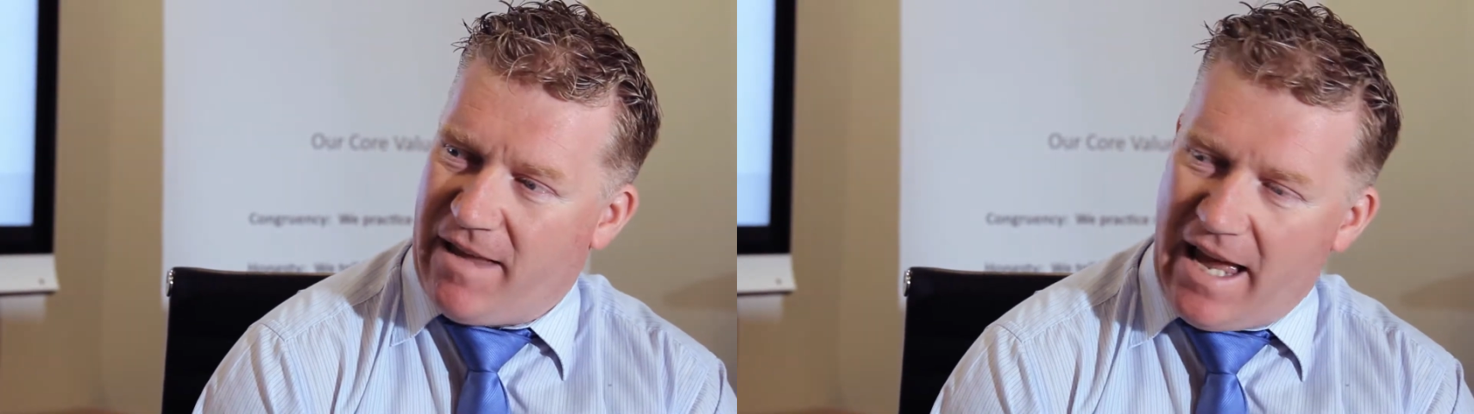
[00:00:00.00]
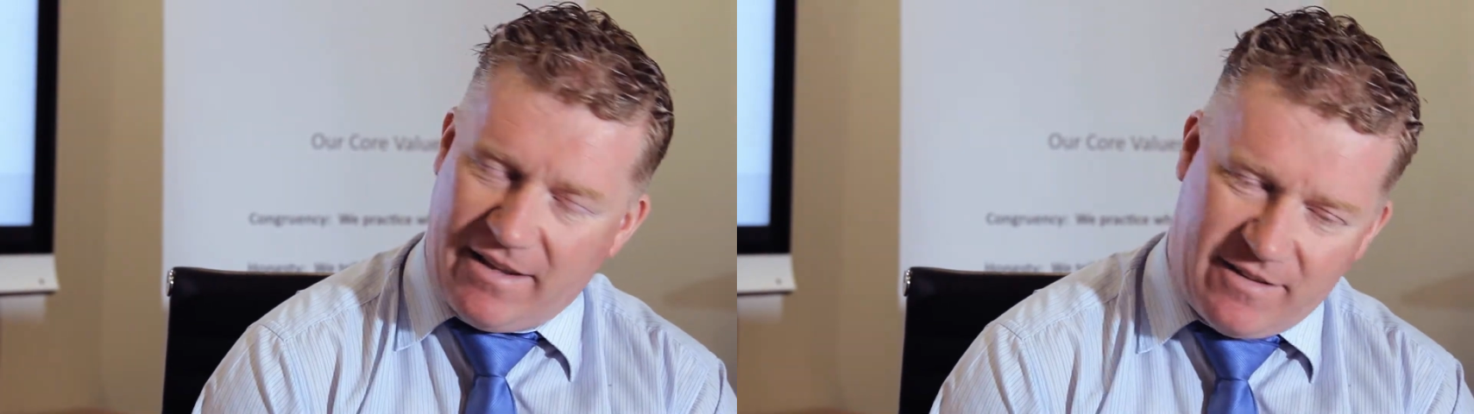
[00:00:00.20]

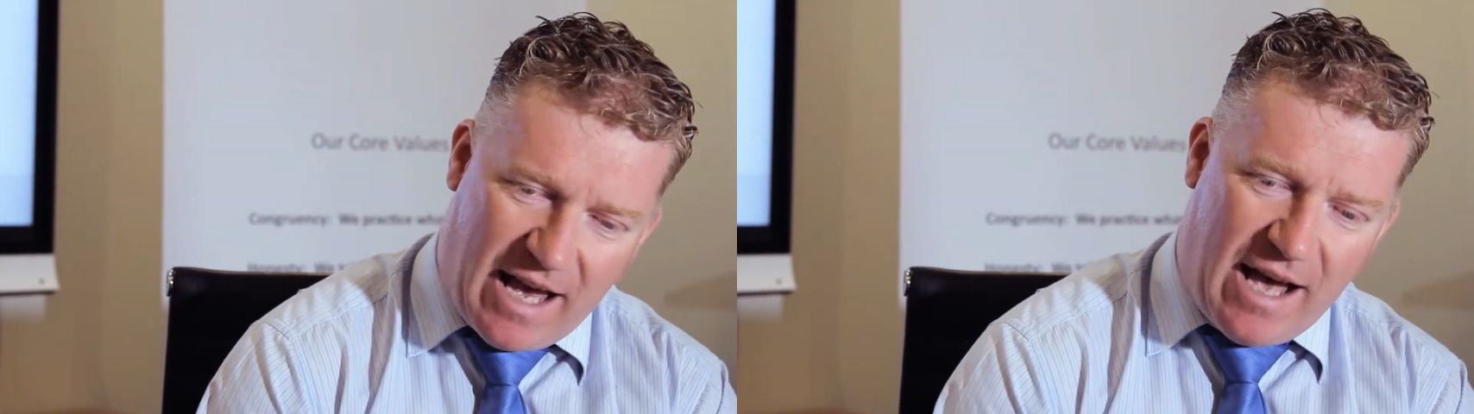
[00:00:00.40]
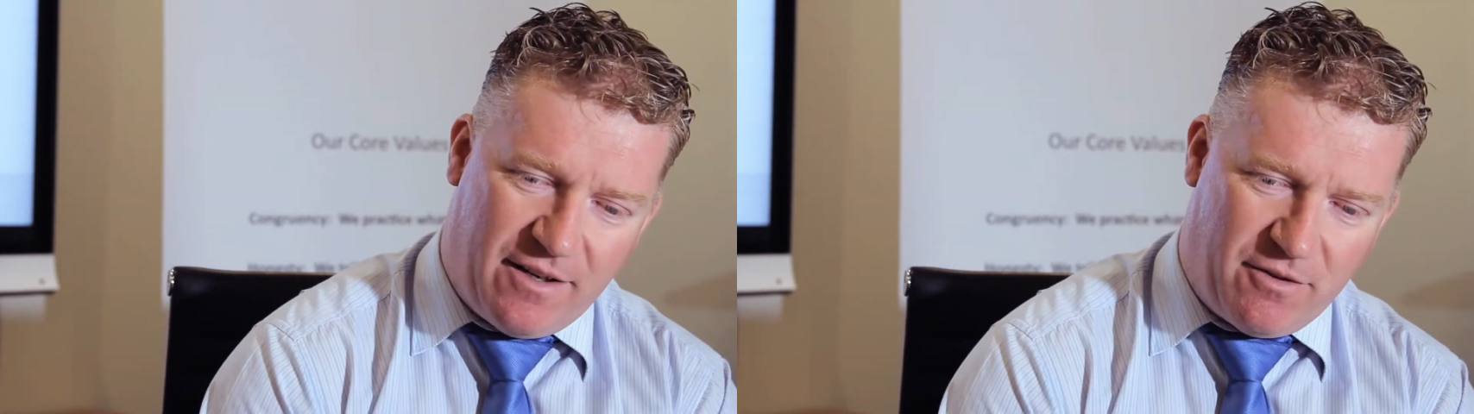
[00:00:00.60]
And
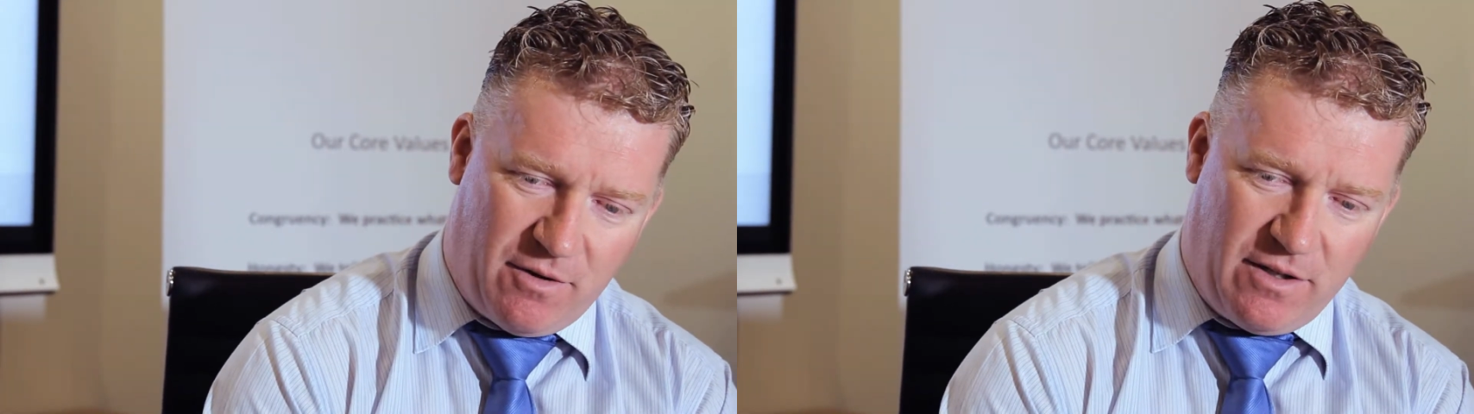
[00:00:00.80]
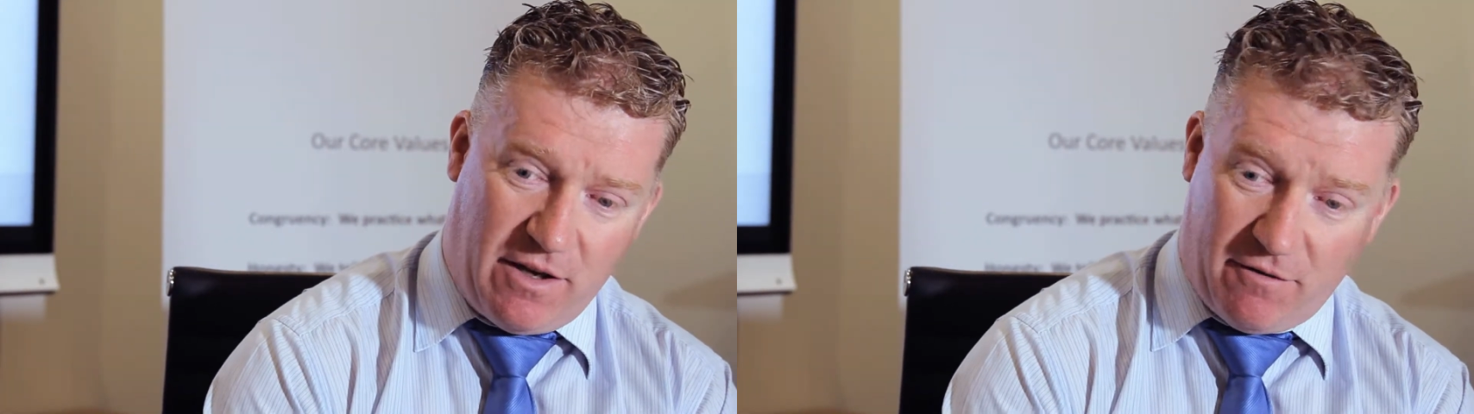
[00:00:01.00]
data
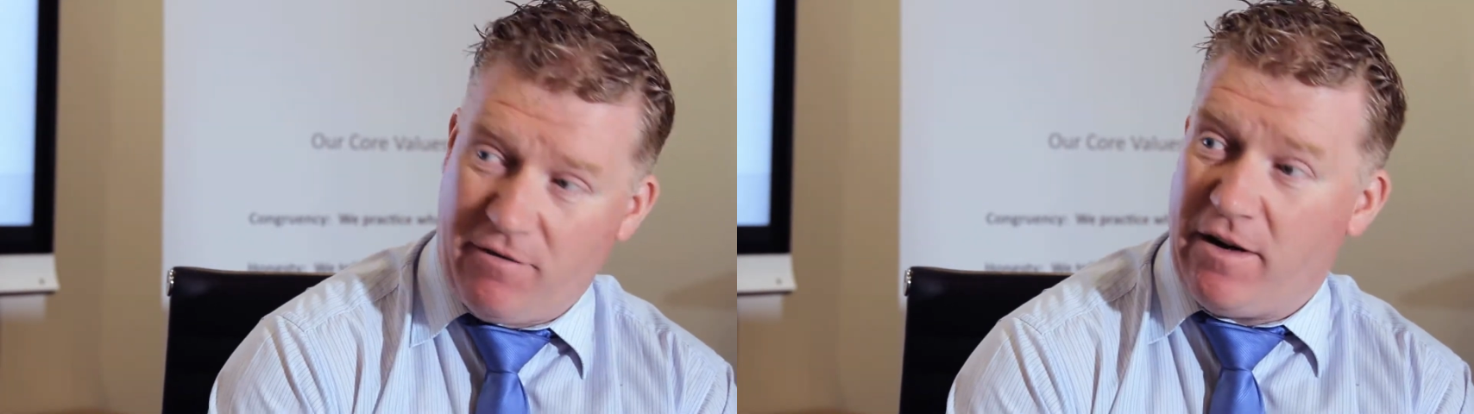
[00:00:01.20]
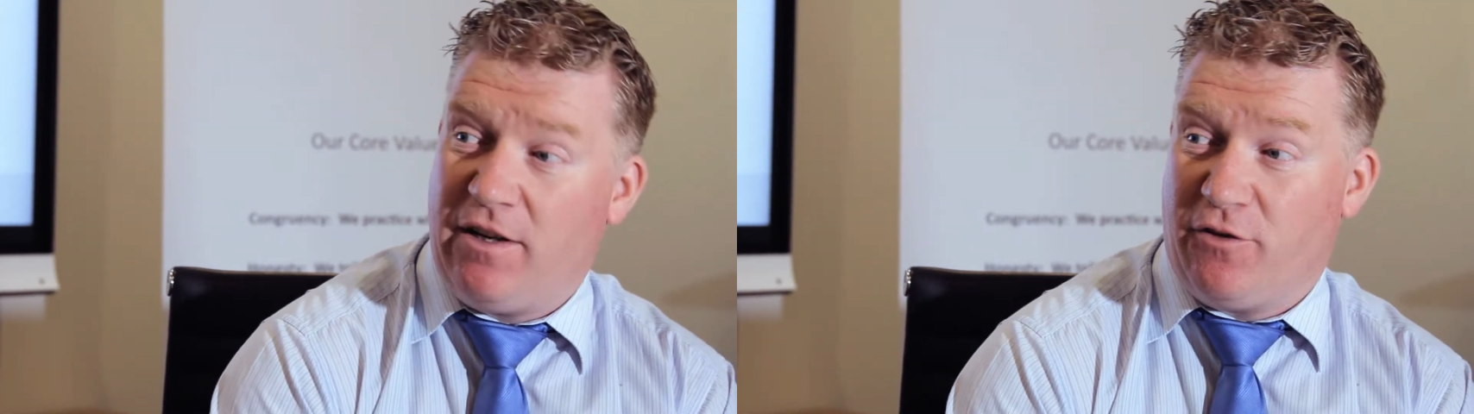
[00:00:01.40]
is our
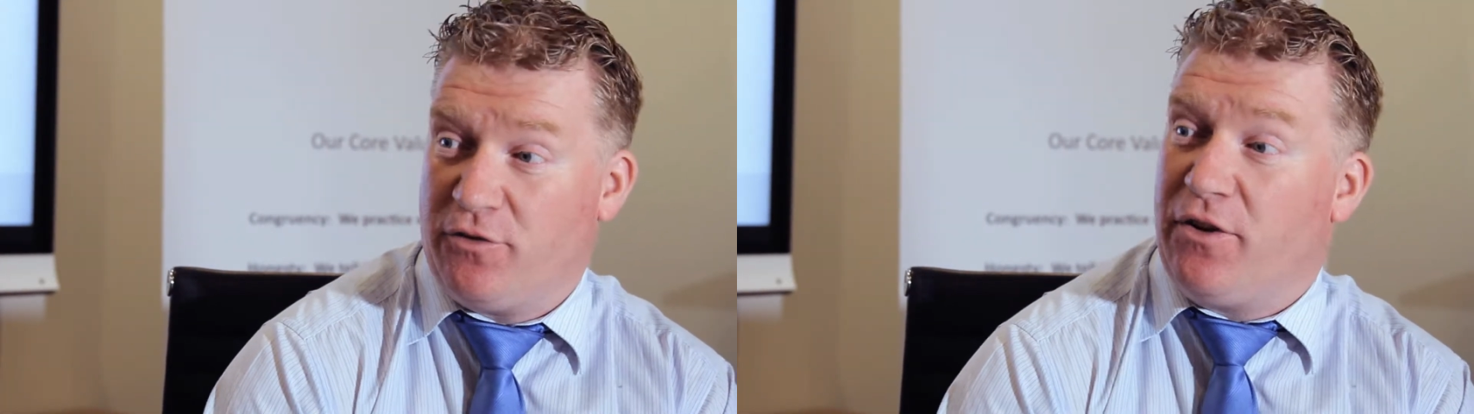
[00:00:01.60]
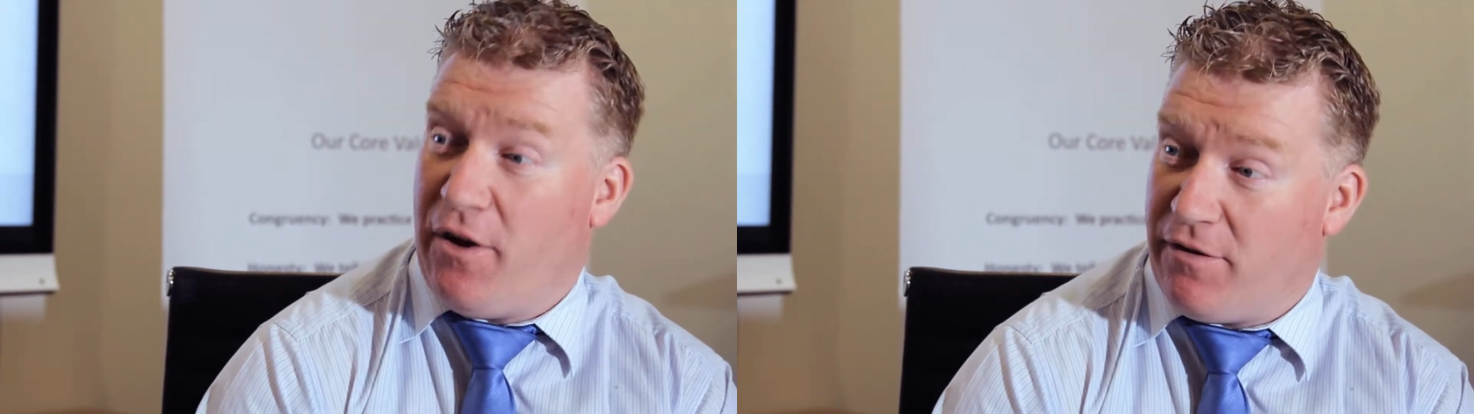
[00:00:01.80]
friend, is
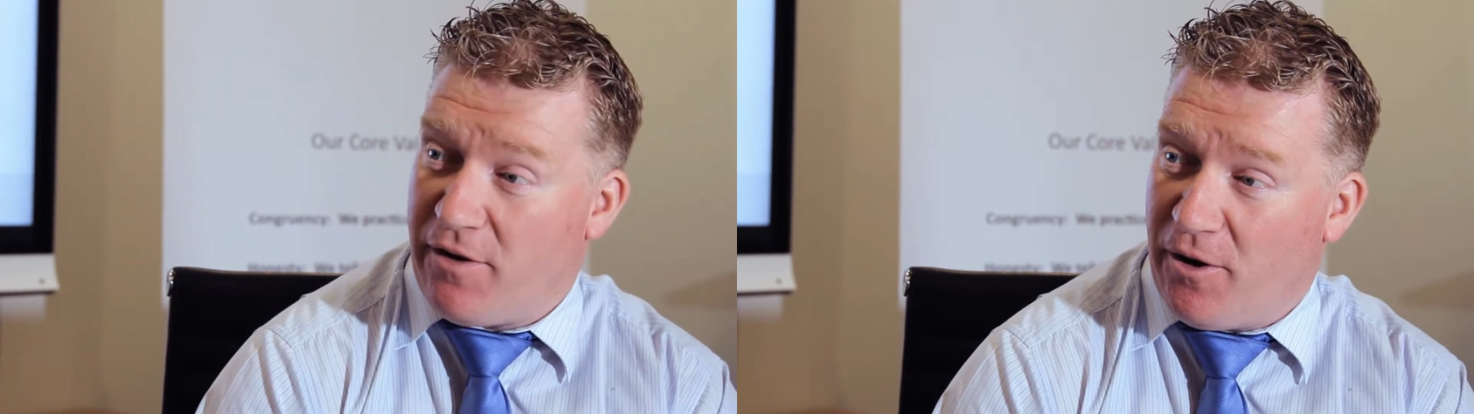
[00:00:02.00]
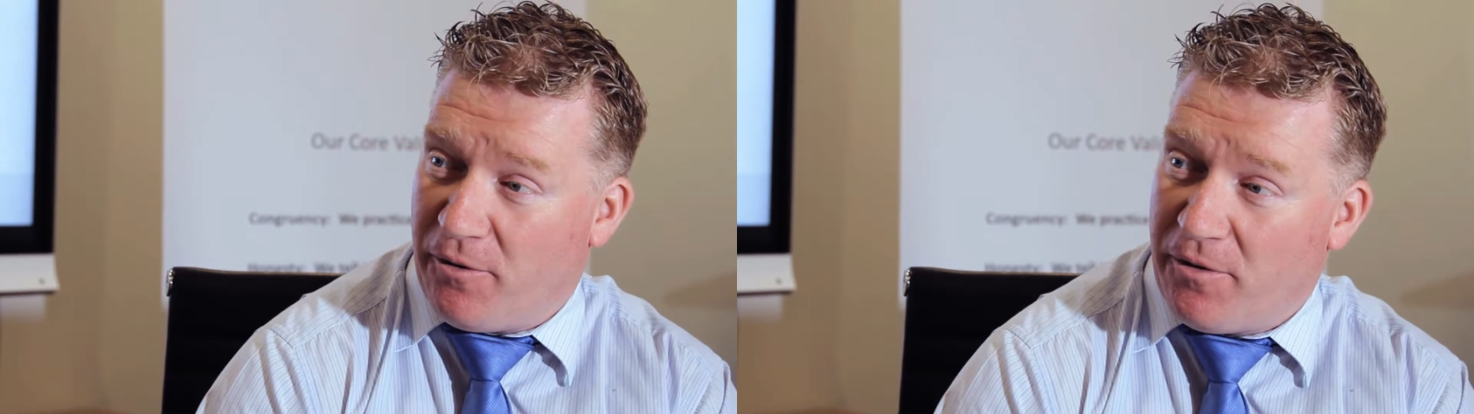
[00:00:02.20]
also our foe.